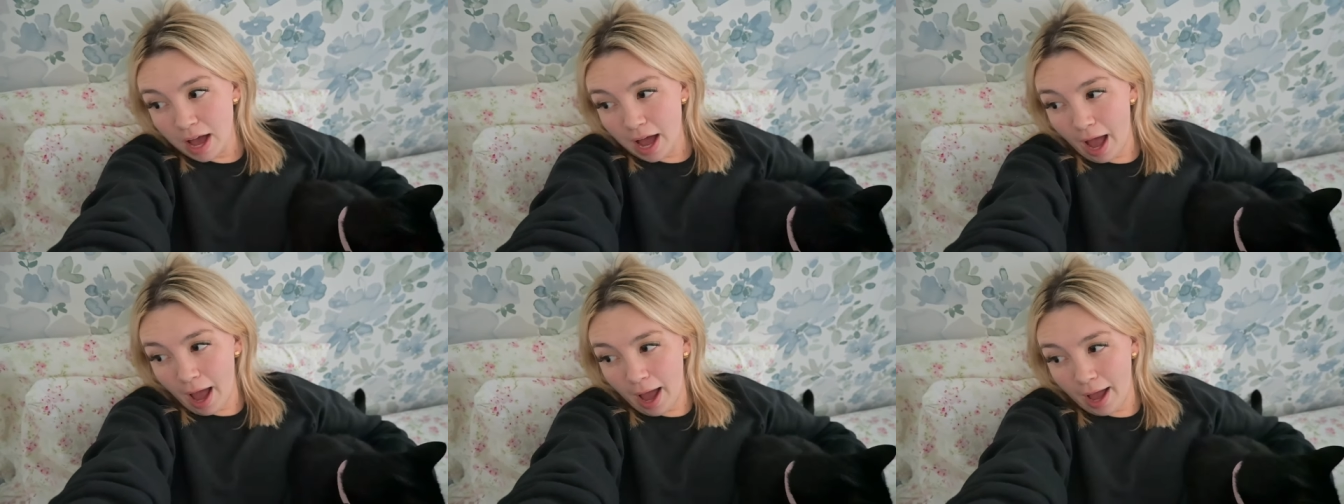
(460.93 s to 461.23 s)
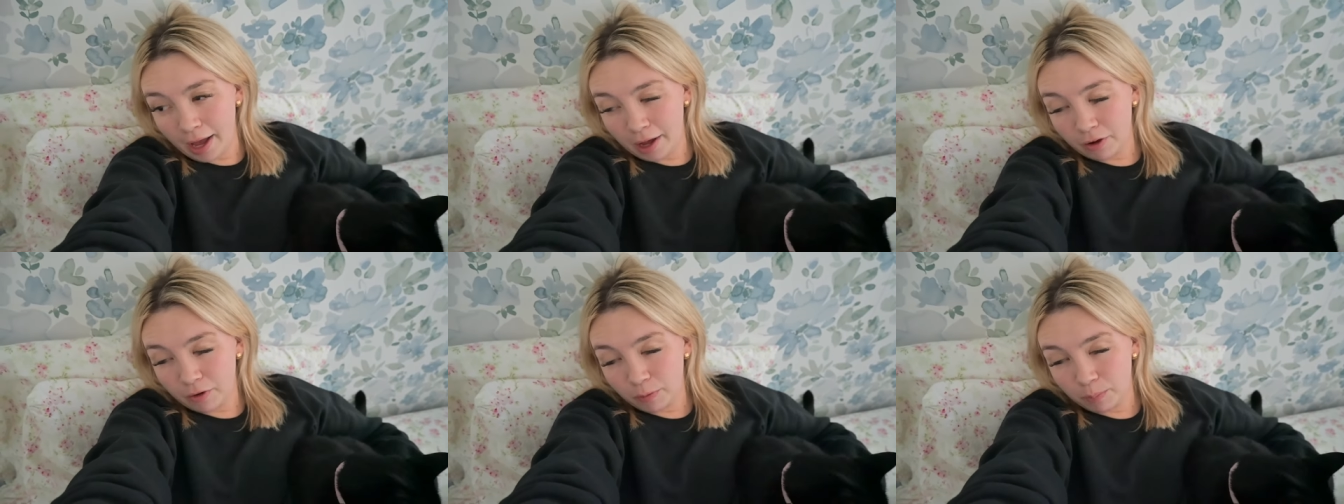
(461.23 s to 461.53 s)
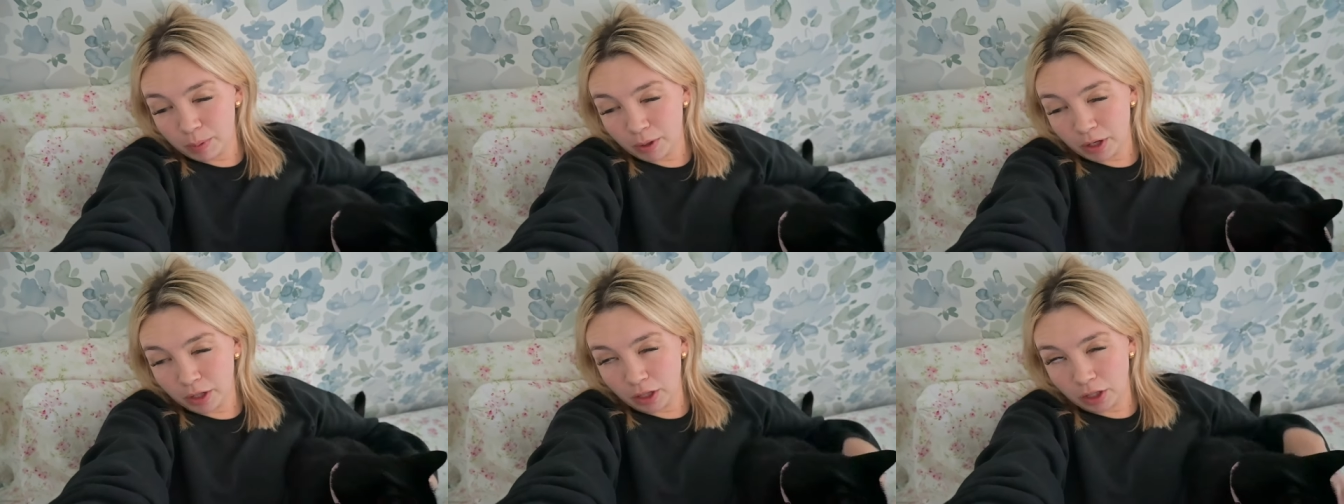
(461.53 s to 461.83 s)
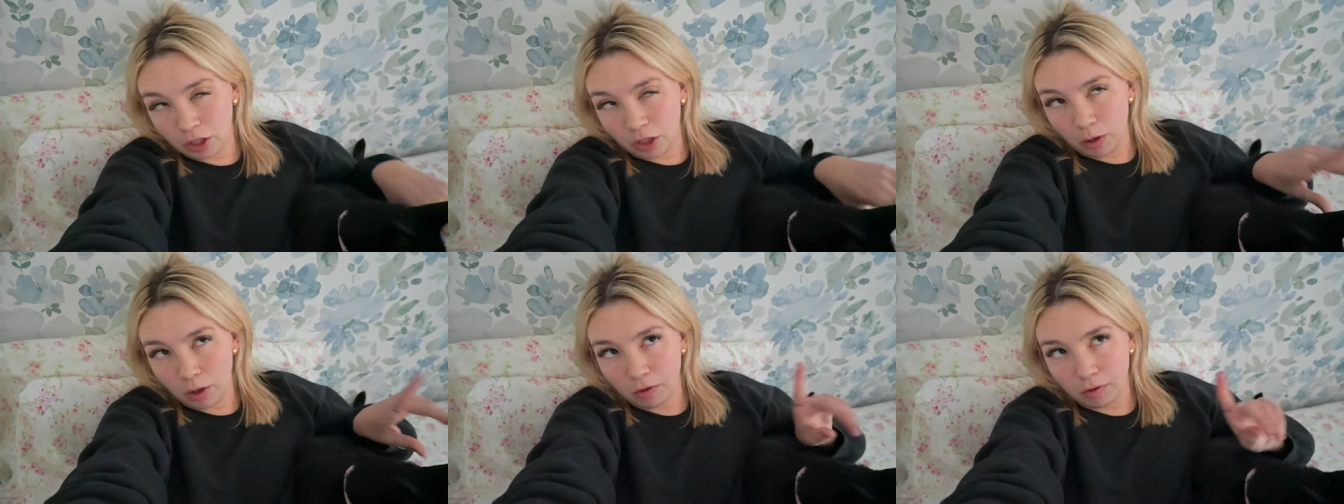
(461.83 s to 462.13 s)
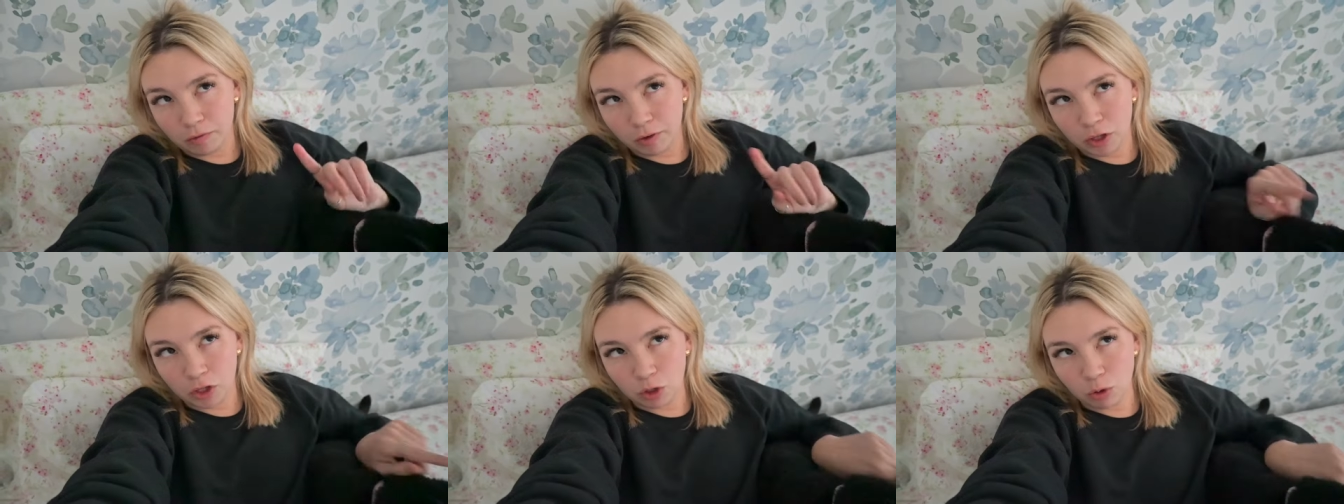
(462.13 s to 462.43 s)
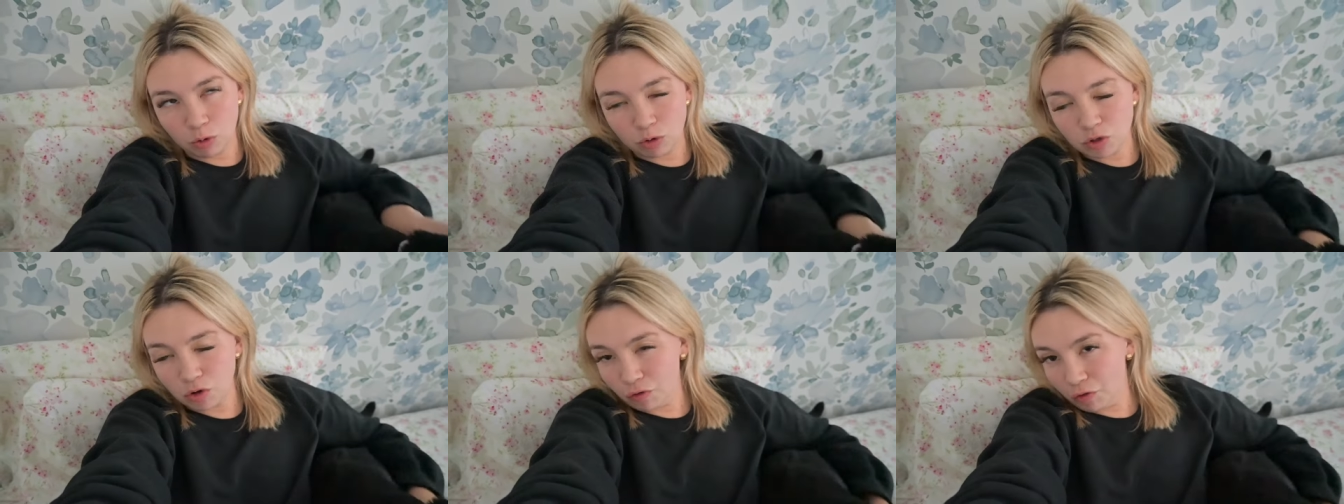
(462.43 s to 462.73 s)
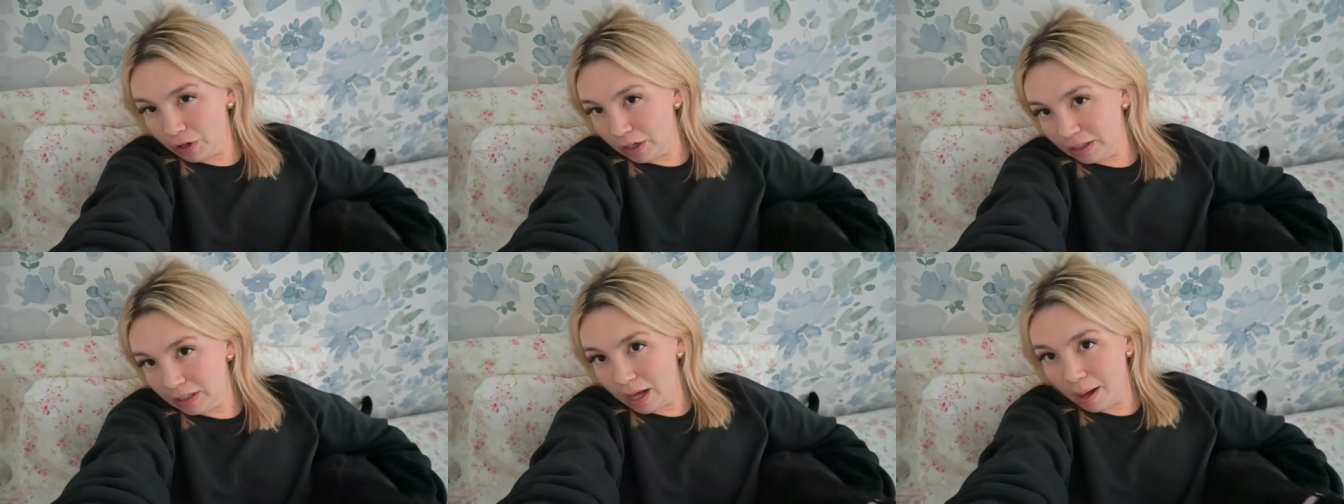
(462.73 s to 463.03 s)
I put a little cute
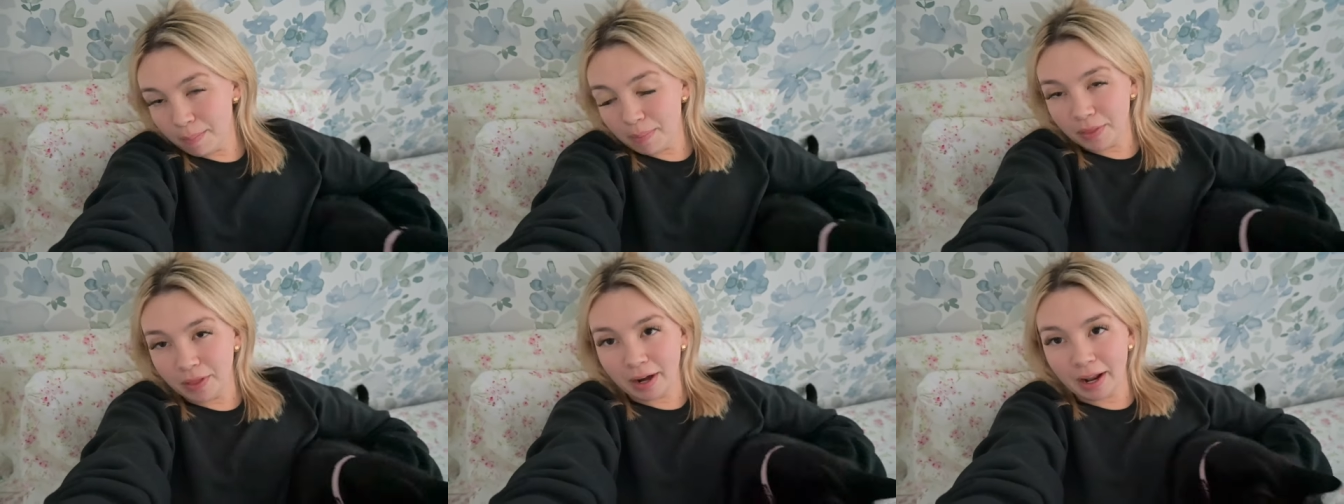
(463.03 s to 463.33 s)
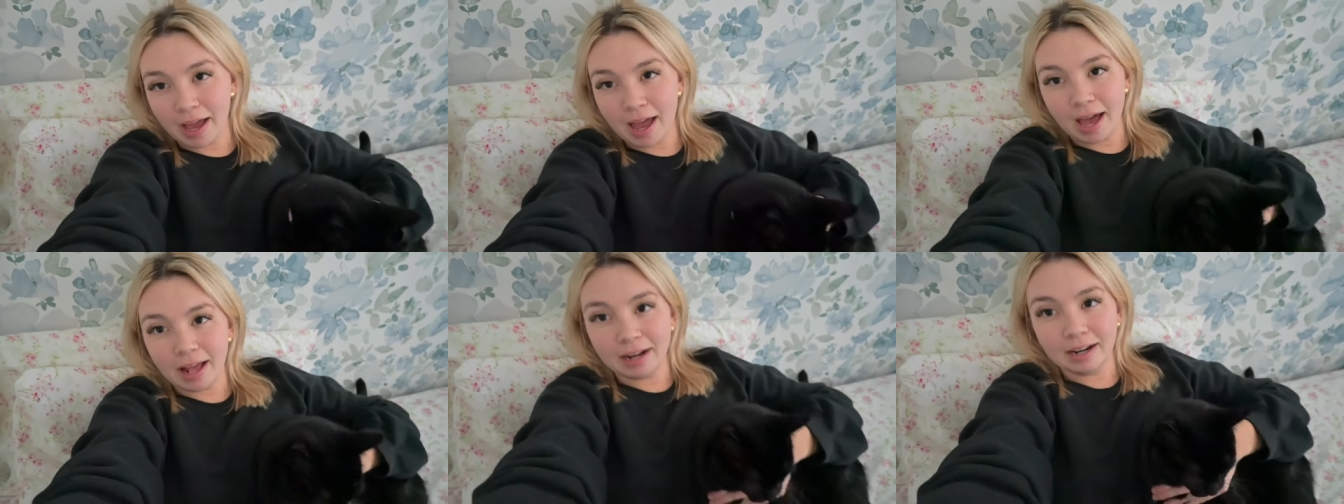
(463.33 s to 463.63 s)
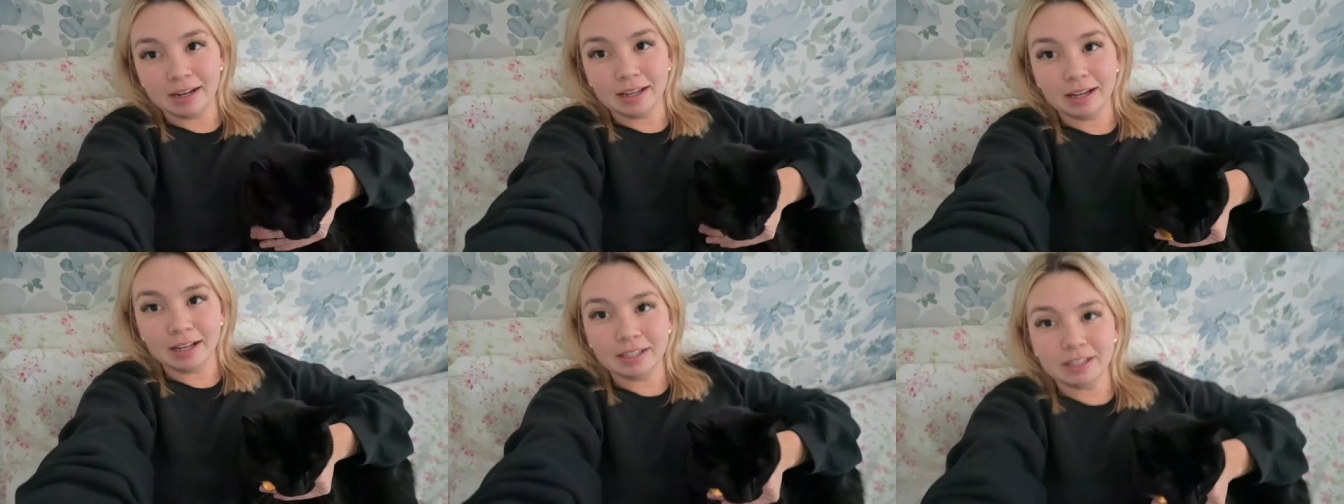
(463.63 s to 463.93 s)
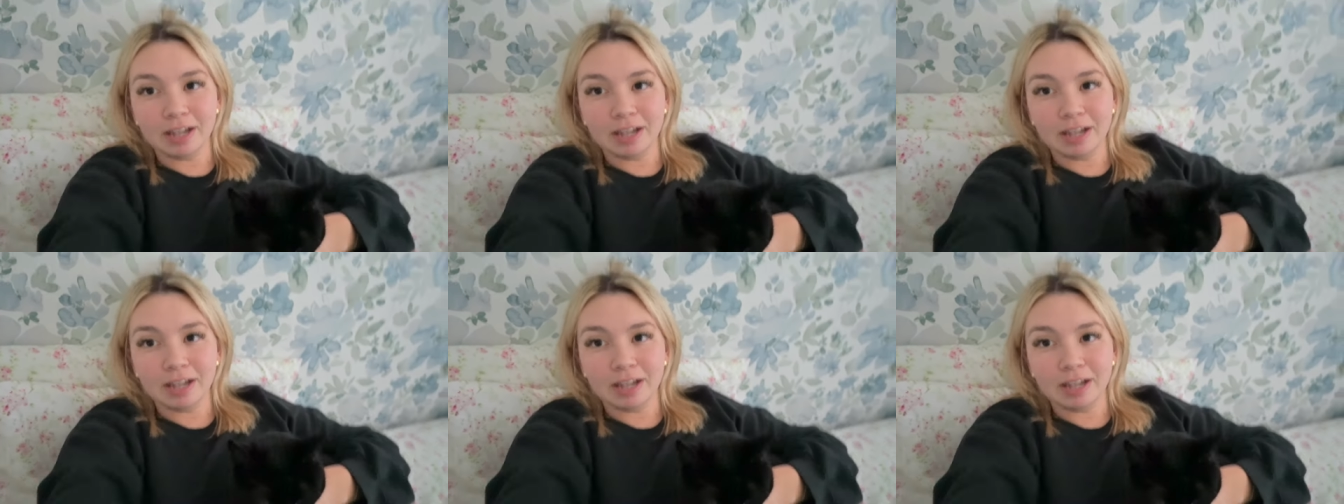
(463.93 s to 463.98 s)
reel up that I edited,